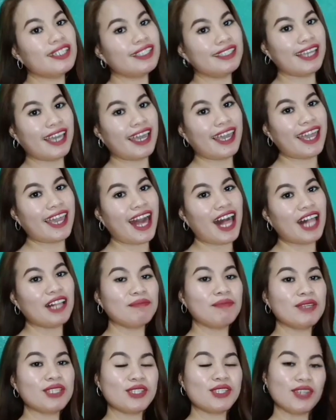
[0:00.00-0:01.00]
So today,
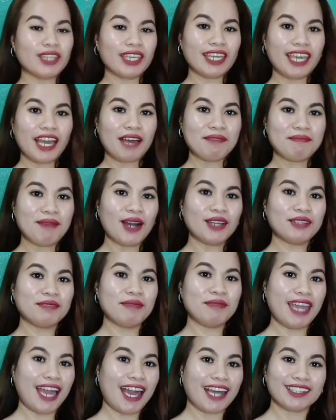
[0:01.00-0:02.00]
I'll be talking
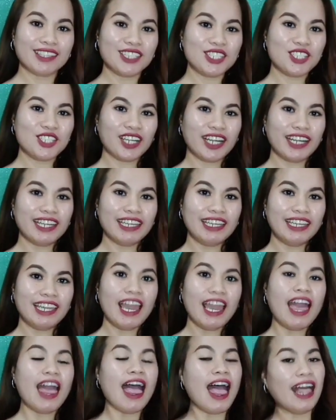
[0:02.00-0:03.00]
about my acne
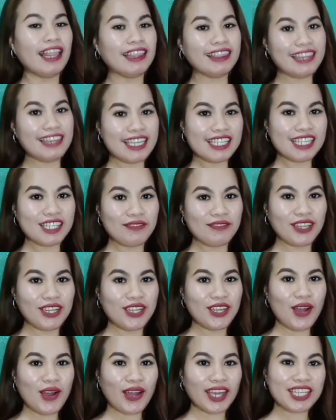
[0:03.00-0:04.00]
journey, and this
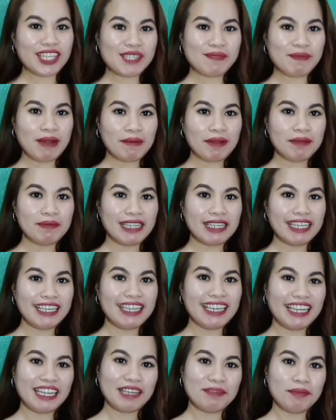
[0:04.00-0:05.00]
video is probably
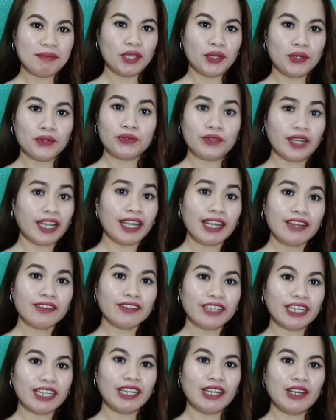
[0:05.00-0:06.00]
gonna be
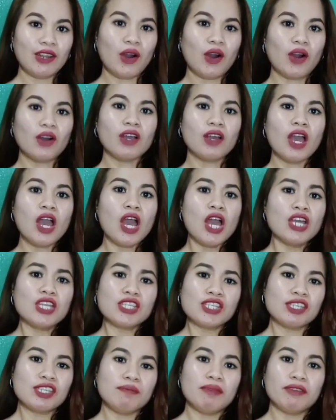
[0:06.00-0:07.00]
really, really long.
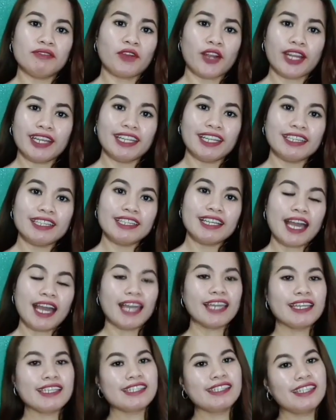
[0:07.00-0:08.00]
So before that,
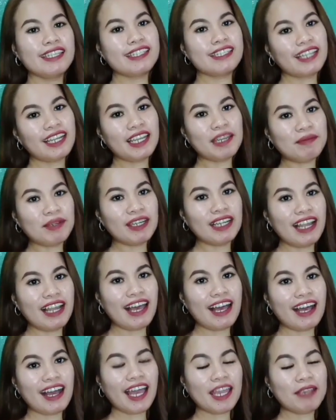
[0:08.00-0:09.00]
guys, disclaimer
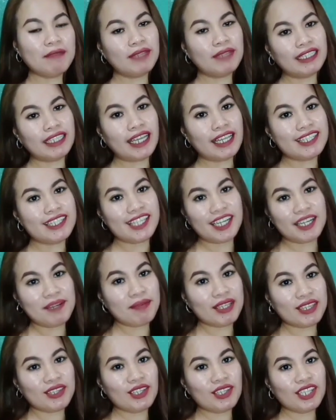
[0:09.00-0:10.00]
lang, I'm not a
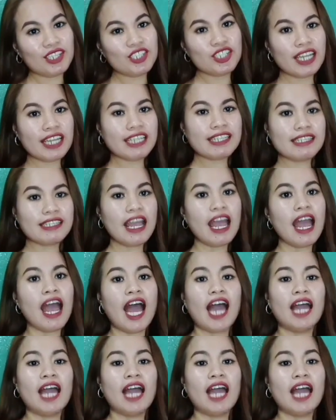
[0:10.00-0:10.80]
dermatologist.